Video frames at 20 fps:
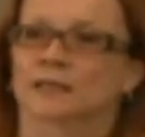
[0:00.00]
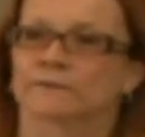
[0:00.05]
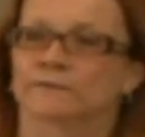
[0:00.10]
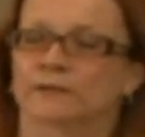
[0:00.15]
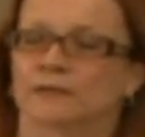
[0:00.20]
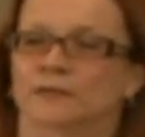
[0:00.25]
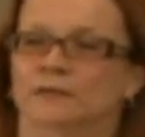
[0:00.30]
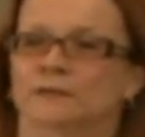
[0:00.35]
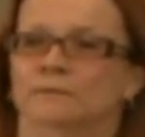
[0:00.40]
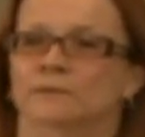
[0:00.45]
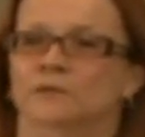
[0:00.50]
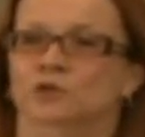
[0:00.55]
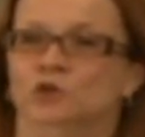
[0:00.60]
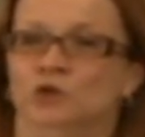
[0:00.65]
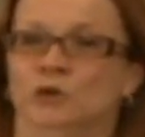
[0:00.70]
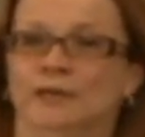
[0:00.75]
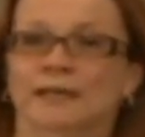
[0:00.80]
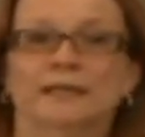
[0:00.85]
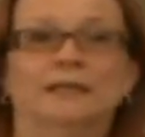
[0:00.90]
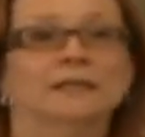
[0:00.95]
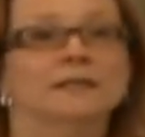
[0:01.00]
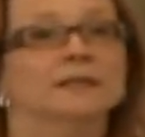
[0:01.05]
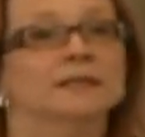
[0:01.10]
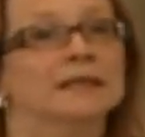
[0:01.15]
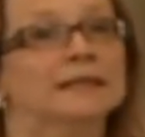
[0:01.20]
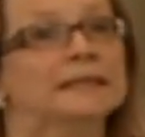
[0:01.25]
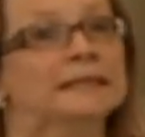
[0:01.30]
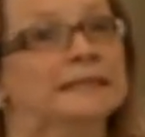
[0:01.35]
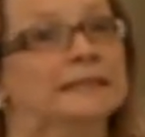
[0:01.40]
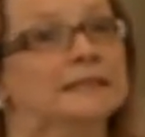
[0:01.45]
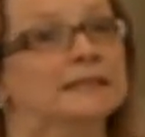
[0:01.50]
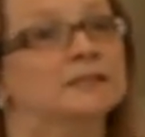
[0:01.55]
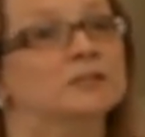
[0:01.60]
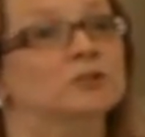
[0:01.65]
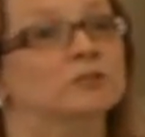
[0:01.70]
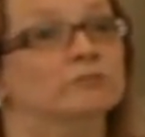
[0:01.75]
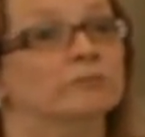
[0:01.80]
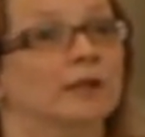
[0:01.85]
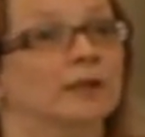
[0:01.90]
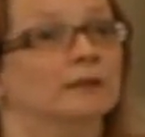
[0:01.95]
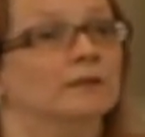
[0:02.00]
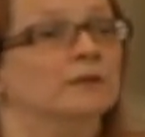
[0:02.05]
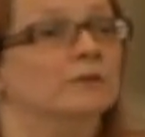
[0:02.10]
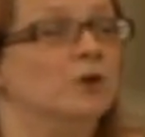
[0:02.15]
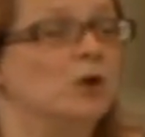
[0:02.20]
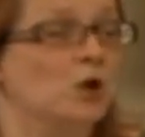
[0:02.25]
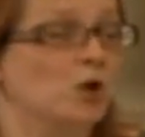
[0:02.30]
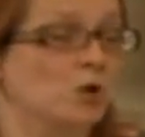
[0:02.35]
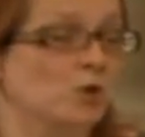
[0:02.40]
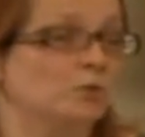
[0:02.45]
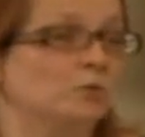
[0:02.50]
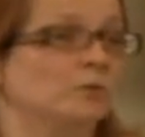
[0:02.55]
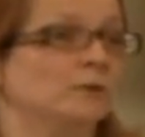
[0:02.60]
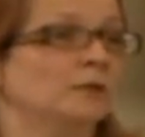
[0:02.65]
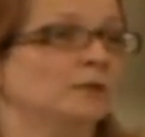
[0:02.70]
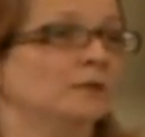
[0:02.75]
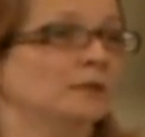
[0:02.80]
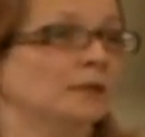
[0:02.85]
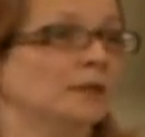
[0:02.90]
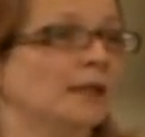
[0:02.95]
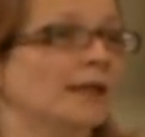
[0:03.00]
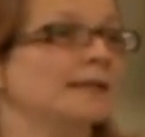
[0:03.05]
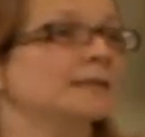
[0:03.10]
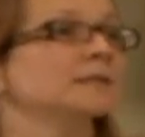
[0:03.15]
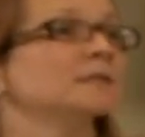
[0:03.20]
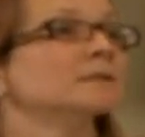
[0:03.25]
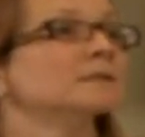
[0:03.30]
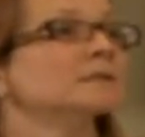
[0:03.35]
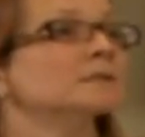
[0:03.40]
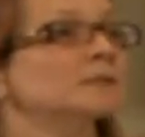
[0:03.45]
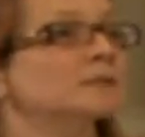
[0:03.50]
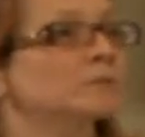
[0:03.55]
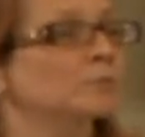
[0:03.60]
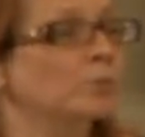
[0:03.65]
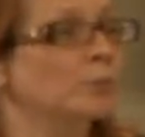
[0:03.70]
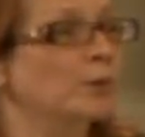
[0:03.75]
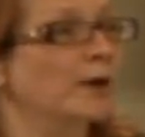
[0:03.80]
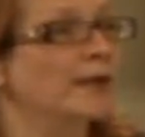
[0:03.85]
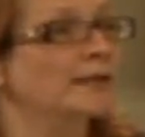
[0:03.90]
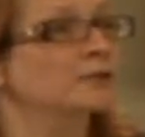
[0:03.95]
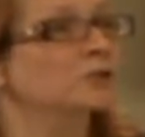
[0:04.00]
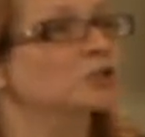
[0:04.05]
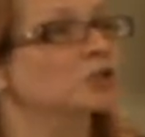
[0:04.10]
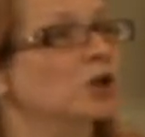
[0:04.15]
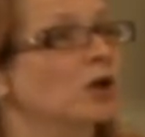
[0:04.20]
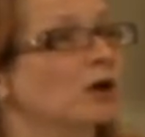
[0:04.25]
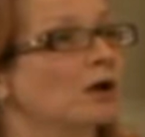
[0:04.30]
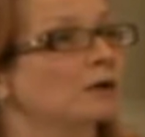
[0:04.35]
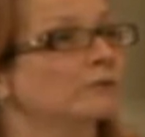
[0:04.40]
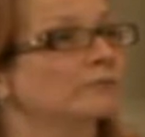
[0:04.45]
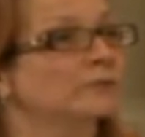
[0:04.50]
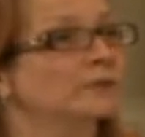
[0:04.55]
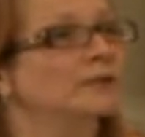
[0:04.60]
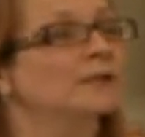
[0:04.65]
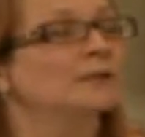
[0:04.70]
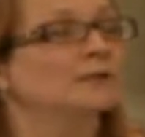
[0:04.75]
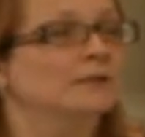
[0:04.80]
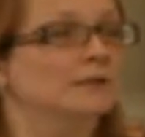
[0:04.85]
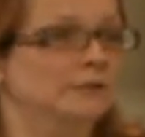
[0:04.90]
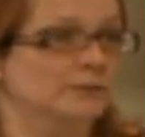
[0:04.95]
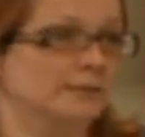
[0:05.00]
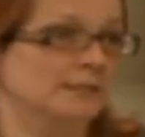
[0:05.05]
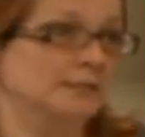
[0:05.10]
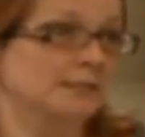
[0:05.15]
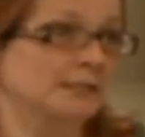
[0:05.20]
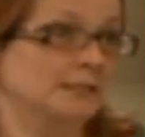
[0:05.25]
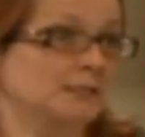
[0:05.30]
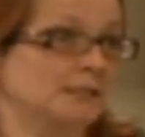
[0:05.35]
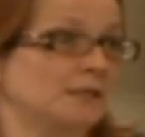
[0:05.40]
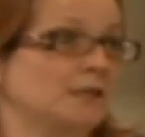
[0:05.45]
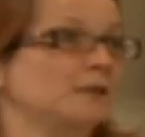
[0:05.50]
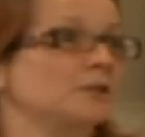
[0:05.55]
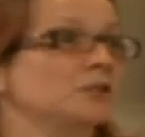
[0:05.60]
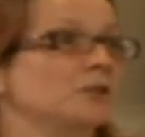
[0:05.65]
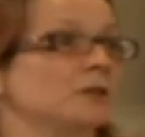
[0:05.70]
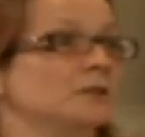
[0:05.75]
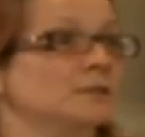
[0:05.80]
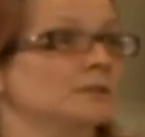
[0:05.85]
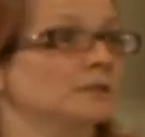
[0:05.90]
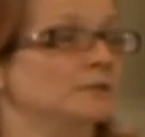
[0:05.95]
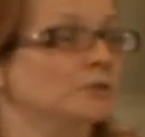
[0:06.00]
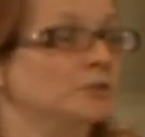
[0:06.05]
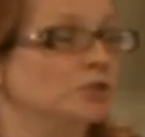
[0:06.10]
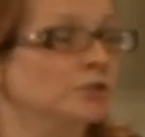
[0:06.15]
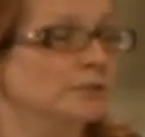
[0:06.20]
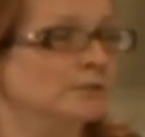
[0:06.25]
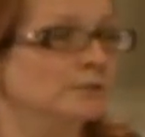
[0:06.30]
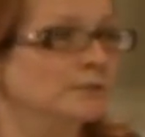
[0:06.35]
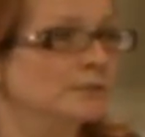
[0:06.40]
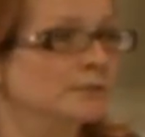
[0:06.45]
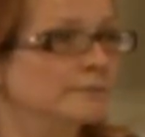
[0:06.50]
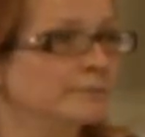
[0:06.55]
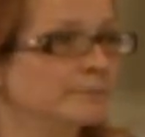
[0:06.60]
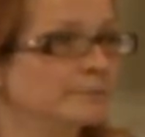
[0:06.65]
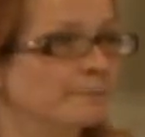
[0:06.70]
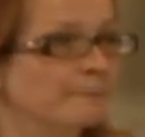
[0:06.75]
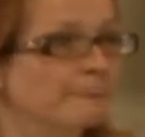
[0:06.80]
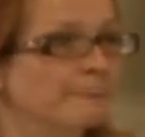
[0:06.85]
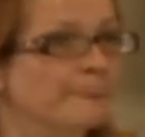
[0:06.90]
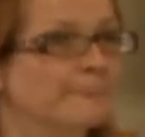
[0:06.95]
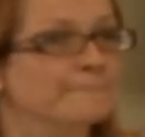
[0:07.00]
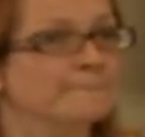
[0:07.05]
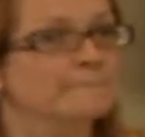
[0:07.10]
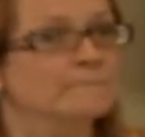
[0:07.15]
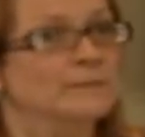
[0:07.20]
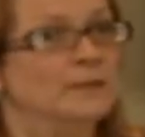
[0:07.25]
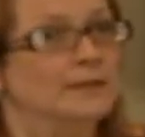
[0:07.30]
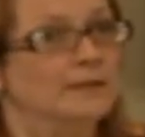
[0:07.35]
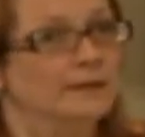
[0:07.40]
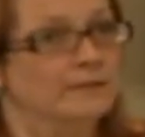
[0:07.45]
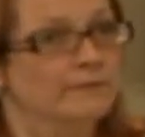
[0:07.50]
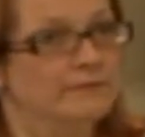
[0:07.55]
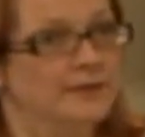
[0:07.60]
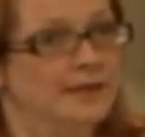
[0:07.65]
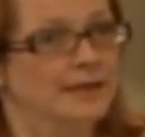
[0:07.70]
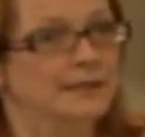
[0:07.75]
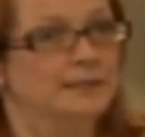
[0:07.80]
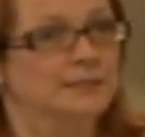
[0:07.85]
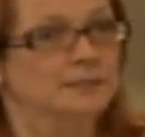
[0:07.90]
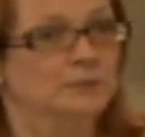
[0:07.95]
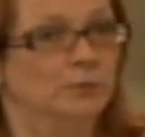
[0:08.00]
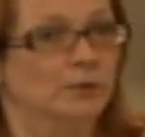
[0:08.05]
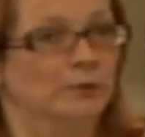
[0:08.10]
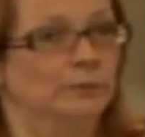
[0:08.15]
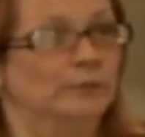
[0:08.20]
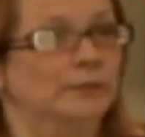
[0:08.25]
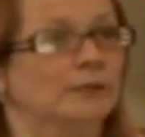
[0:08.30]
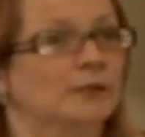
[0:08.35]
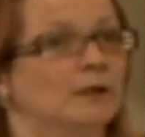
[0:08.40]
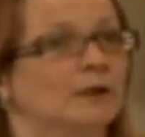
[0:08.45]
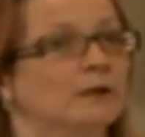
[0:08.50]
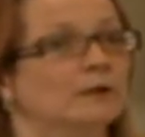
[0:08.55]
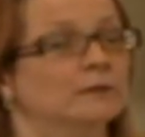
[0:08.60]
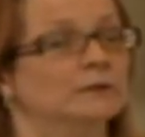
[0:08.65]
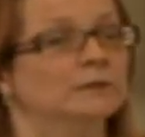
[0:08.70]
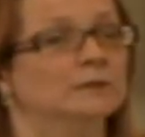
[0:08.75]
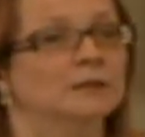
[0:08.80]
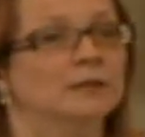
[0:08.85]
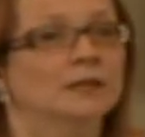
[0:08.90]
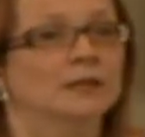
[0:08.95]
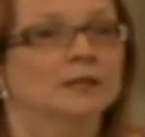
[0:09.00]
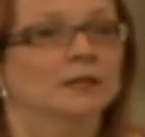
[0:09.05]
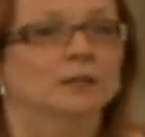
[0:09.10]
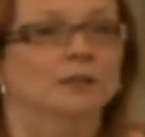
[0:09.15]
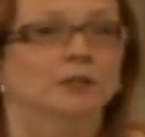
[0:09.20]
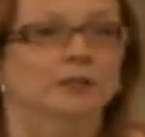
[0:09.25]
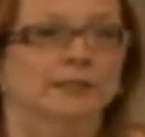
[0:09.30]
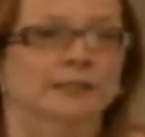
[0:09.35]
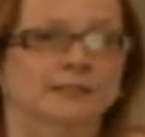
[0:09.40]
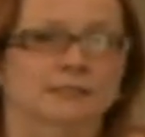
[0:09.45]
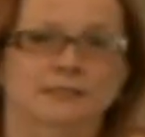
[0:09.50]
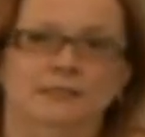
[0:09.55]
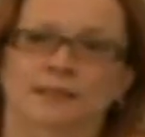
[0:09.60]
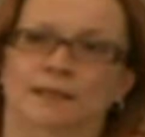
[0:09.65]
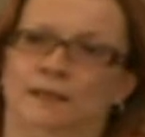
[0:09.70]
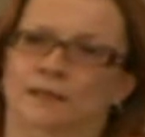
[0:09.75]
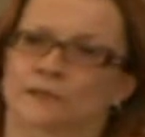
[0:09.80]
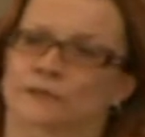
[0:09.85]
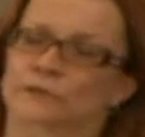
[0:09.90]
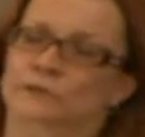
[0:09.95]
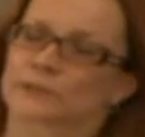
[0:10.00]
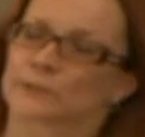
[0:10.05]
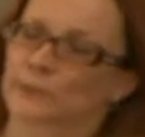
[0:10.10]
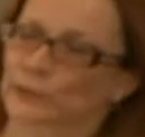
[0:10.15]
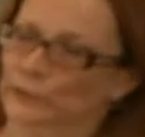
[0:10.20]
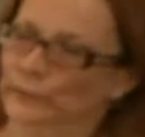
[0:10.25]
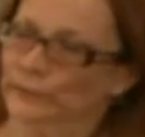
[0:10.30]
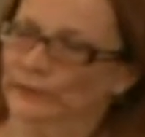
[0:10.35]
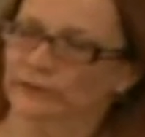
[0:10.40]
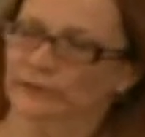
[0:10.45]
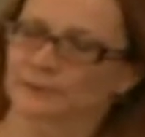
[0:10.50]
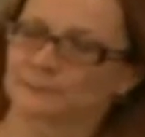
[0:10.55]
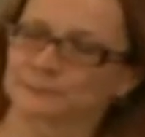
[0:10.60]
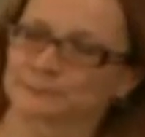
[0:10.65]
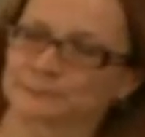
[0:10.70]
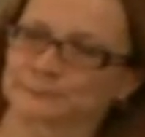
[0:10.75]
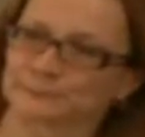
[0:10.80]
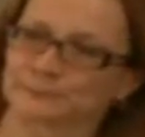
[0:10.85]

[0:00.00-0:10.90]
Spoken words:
and giving them the training that they need to run their own licensed branch of 360 HR Solutions. And that is what we are looking to gain your support with.